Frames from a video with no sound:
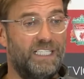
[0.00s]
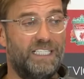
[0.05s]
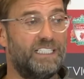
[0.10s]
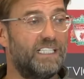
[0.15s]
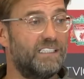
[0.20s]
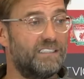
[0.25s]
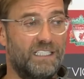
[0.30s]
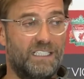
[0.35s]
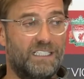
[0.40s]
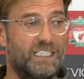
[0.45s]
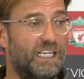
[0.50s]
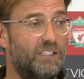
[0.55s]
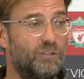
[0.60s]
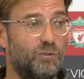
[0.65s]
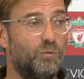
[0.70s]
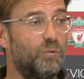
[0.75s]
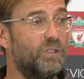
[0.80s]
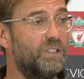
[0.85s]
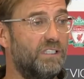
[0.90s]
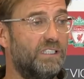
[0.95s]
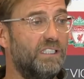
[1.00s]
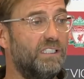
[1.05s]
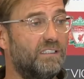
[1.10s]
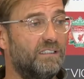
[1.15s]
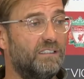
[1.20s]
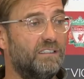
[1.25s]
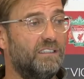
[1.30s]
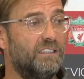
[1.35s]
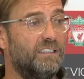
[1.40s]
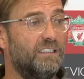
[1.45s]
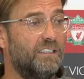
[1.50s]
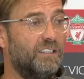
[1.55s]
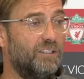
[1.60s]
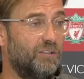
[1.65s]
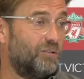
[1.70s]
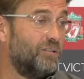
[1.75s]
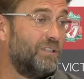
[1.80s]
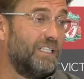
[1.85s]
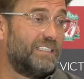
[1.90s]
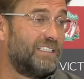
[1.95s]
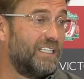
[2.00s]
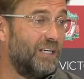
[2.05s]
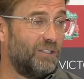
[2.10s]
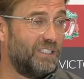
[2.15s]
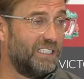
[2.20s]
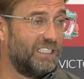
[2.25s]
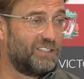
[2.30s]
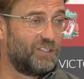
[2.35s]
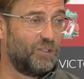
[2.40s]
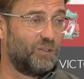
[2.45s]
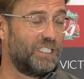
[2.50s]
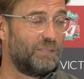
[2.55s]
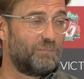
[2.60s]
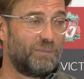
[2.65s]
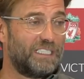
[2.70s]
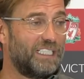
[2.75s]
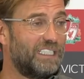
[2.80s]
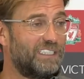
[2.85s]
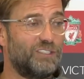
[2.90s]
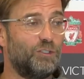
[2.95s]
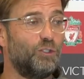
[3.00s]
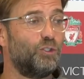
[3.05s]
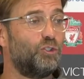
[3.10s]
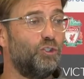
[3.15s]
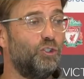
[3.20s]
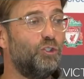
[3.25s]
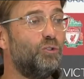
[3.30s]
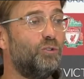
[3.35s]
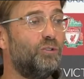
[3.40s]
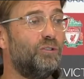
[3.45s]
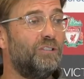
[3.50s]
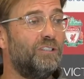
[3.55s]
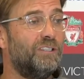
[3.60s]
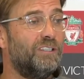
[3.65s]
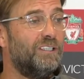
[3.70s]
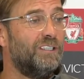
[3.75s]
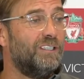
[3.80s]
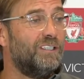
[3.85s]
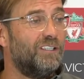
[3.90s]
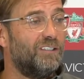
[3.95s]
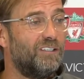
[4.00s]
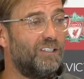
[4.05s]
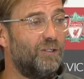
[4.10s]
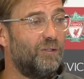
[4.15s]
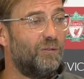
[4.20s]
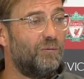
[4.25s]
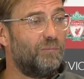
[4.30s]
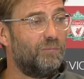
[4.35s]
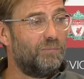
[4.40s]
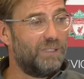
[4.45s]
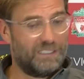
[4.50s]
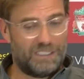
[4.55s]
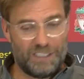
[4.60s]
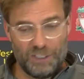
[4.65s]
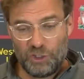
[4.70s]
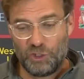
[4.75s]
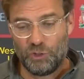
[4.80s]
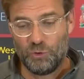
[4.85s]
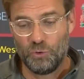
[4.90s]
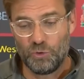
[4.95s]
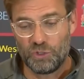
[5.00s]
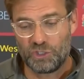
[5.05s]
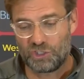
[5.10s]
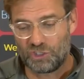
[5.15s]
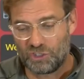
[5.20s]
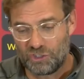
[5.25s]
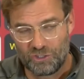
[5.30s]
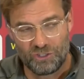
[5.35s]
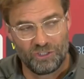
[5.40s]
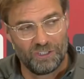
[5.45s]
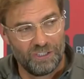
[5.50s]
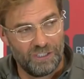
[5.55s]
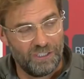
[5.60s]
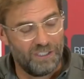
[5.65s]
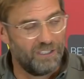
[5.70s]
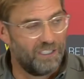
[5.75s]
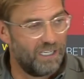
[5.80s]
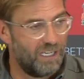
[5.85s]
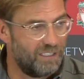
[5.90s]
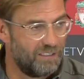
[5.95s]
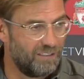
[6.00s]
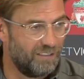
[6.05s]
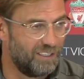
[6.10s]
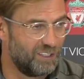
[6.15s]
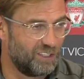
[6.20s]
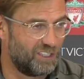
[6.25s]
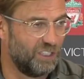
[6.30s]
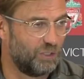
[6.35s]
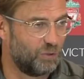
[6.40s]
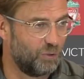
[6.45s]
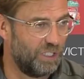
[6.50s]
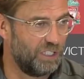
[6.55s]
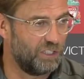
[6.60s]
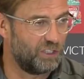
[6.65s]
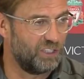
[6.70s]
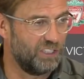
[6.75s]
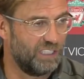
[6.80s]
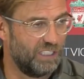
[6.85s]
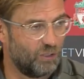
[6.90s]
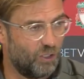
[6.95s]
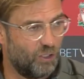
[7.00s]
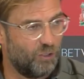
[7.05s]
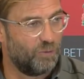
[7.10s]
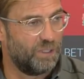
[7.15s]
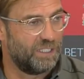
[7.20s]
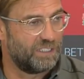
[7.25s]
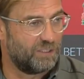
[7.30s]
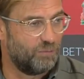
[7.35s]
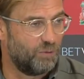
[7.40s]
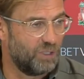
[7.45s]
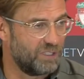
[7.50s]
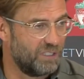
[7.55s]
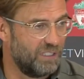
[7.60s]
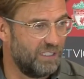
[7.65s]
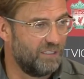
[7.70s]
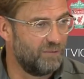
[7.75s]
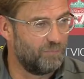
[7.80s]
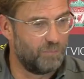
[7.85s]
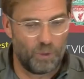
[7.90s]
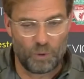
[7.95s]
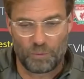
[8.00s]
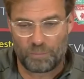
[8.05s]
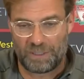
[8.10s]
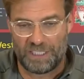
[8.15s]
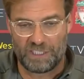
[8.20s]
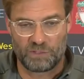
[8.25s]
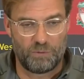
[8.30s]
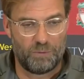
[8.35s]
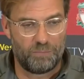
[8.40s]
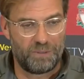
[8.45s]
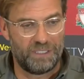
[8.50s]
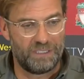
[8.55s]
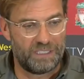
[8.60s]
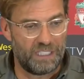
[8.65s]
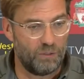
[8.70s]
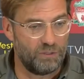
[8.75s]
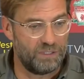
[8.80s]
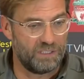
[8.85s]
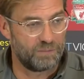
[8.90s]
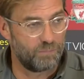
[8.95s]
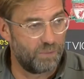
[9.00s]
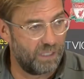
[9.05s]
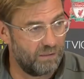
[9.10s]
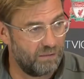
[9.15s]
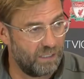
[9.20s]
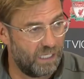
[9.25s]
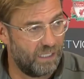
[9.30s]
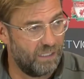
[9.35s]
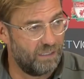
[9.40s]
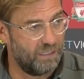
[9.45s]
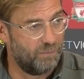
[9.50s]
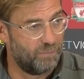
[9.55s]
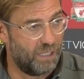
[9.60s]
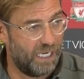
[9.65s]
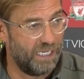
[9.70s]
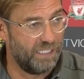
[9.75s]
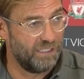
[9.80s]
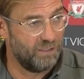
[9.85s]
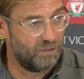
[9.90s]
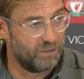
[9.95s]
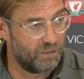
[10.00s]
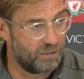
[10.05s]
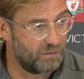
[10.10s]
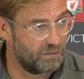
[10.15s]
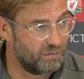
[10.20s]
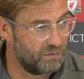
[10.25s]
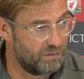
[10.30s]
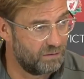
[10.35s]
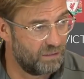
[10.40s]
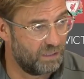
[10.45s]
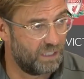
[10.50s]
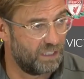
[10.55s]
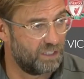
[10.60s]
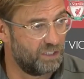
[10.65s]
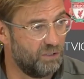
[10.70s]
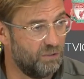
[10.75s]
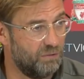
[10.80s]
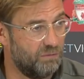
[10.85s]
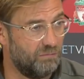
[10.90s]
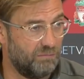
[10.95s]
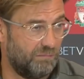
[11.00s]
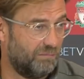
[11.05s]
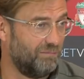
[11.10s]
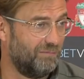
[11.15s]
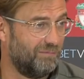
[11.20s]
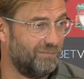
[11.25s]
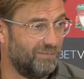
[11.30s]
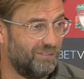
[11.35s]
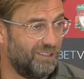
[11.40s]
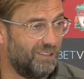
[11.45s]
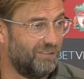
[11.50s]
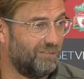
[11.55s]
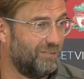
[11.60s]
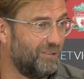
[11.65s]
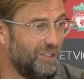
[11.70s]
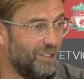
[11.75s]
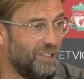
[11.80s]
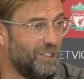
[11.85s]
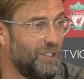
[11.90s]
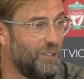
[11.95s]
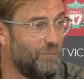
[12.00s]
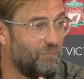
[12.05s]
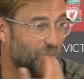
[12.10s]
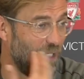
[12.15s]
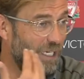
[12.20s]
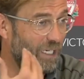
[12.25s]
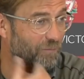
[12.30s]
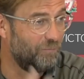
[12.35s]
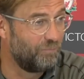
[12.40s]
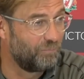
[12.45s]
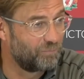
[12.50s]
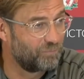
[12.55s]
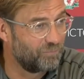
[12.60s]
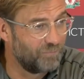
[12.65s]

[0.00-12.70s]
Enazar can not do what he did. So that's how it is. So that, but that's not new. No, but he used the situation that always it was a little both players were in doubt. It's my, am I or are you? Well, yeah,